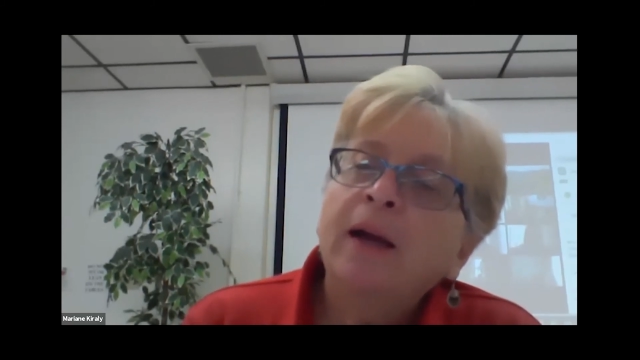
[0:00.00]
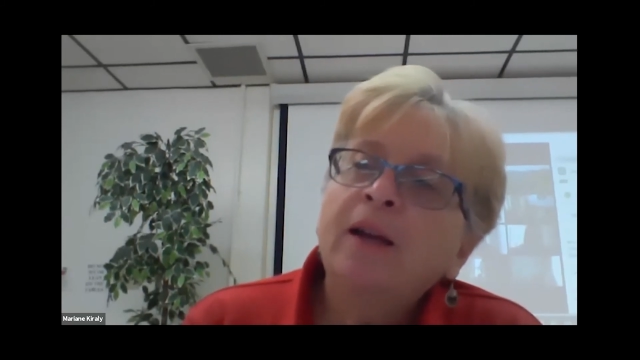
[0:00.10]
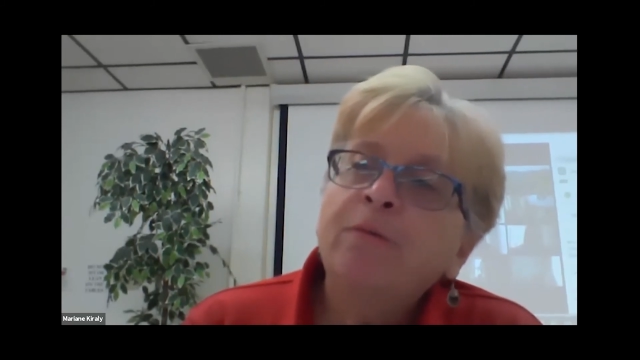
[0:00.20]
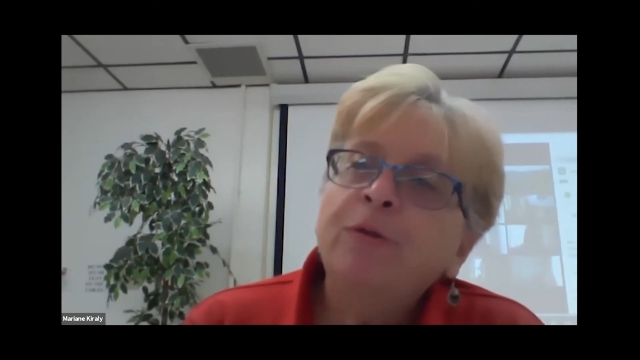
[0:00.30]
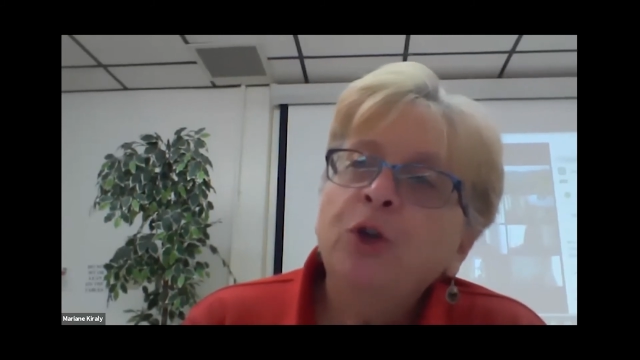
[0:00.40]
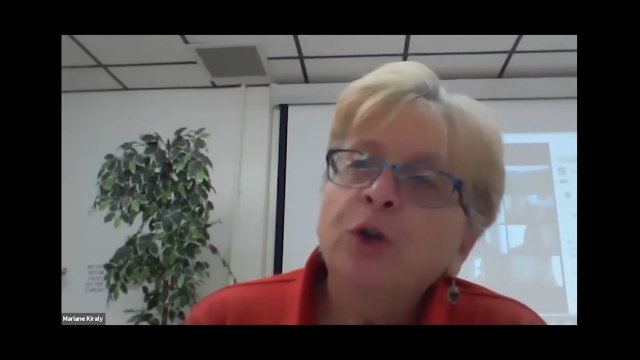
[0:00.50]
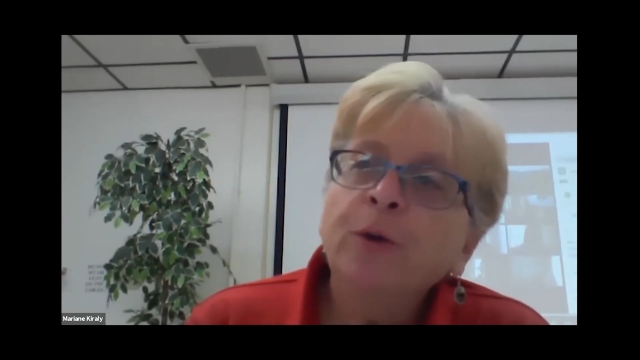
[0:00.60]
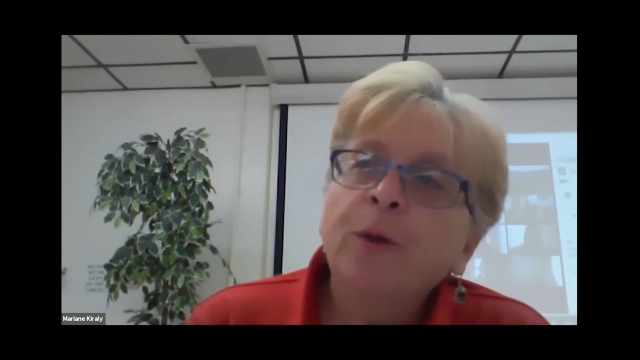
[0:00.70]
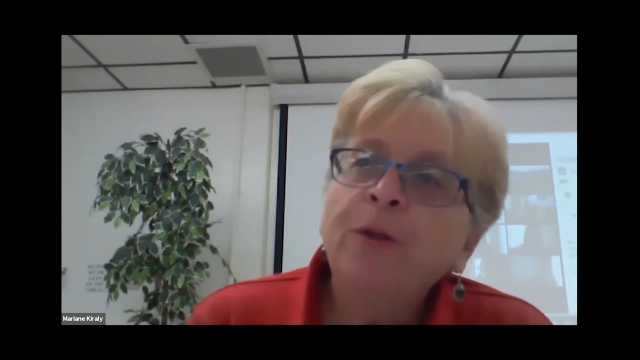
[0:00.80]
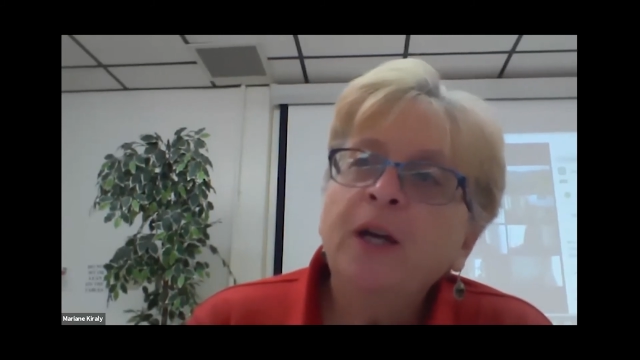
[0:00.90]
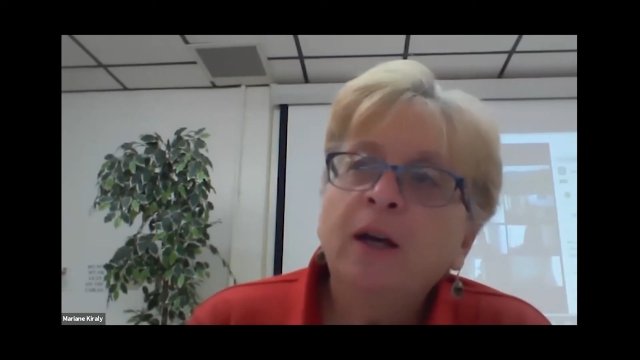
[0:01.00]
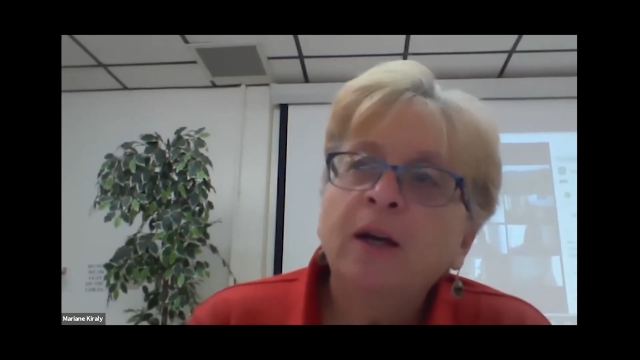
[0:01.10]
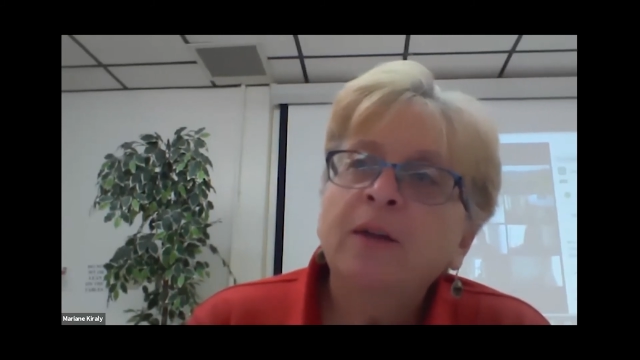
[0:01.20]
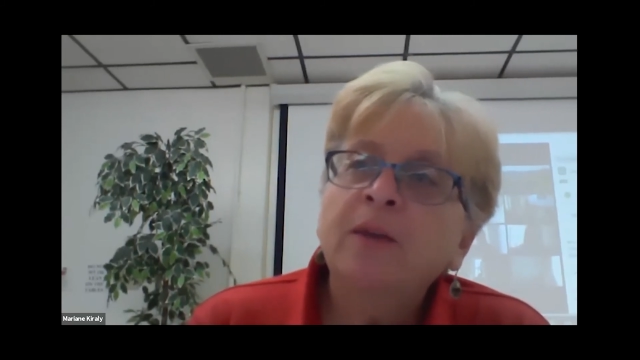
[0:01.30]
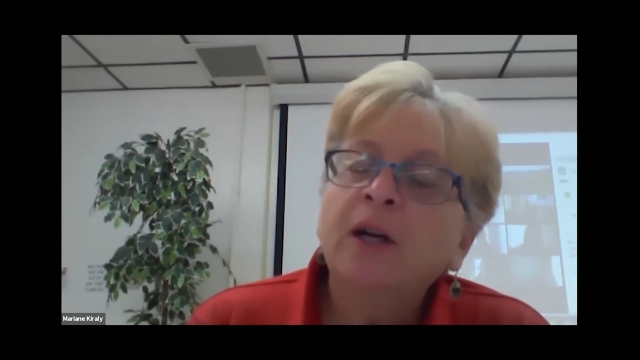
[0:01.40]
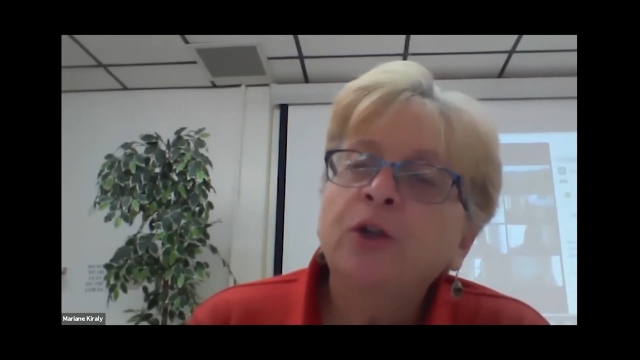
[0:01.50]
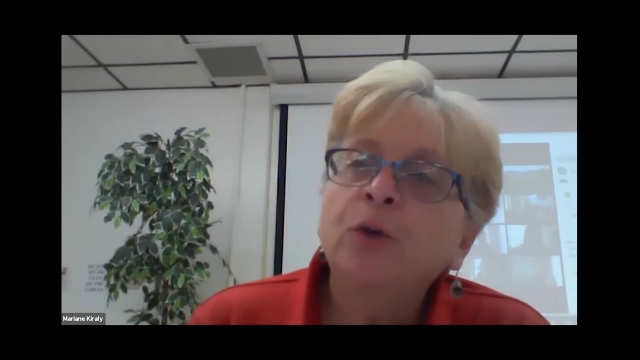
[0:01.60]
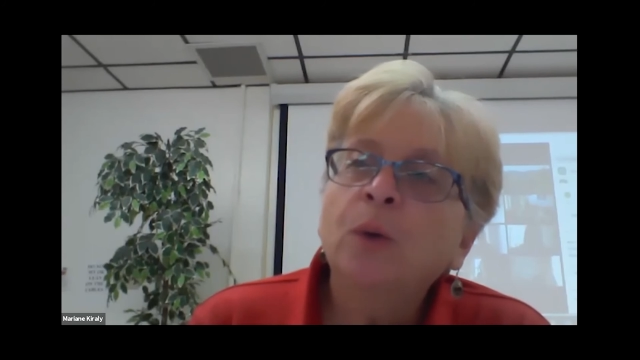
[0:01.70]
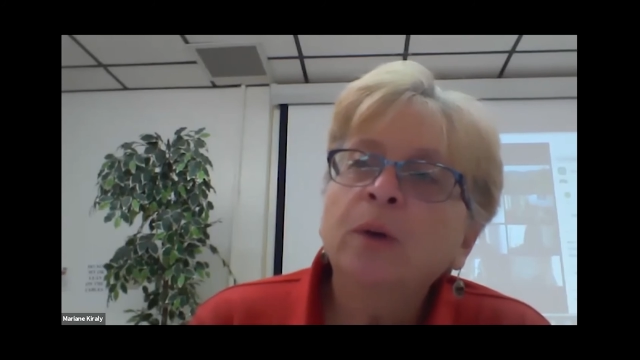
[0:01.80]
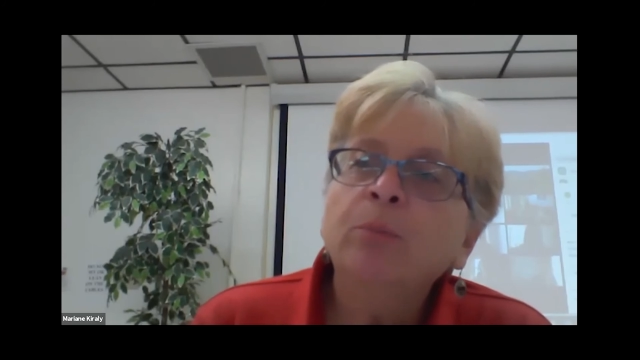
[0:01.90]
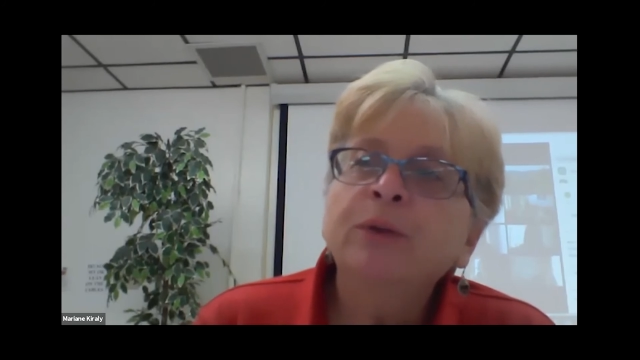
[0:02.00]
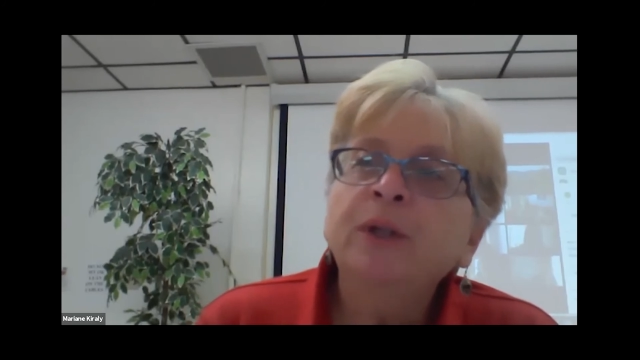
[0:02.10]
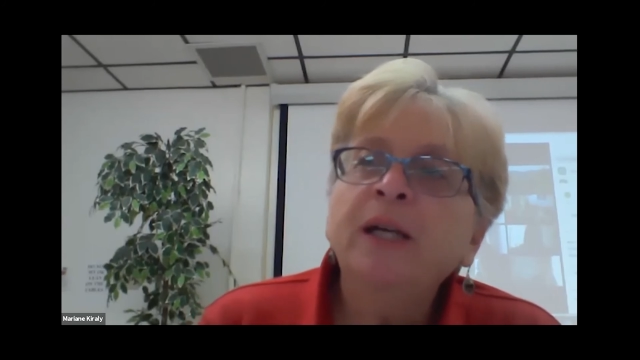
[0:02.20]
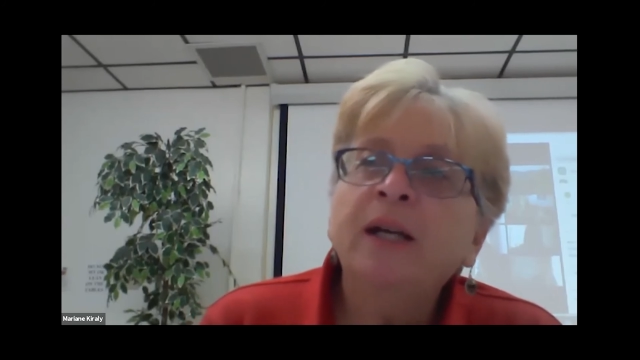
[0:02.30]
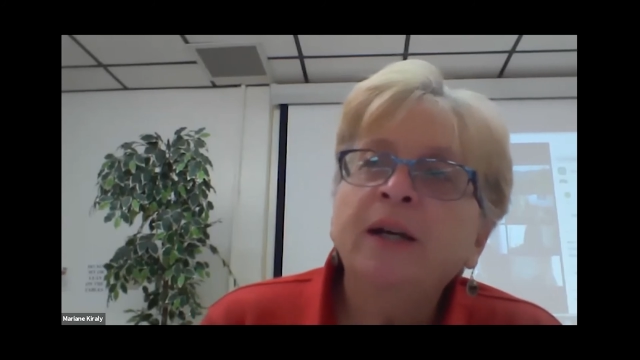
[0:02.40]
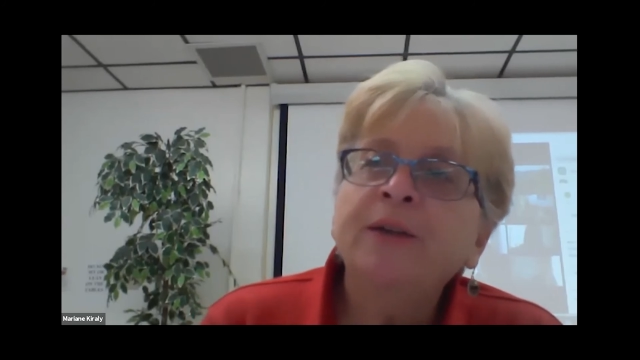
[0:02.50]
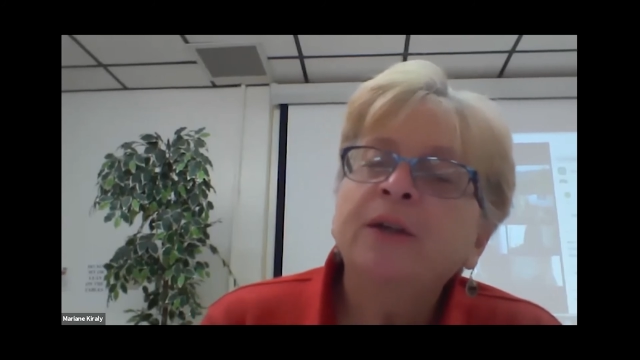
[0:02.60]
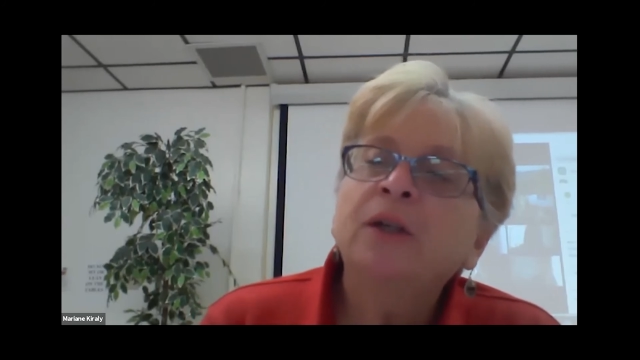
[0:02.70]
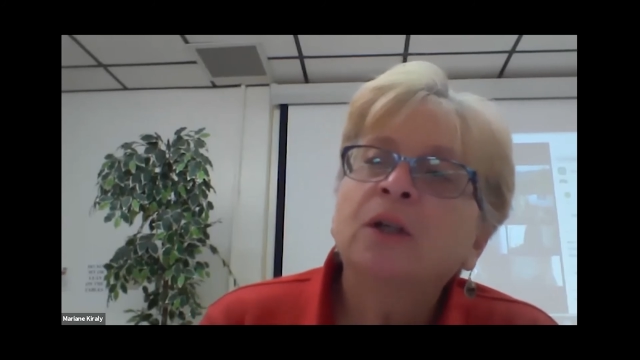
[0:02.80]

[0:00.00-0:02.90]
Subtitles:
if you're thinking that your plan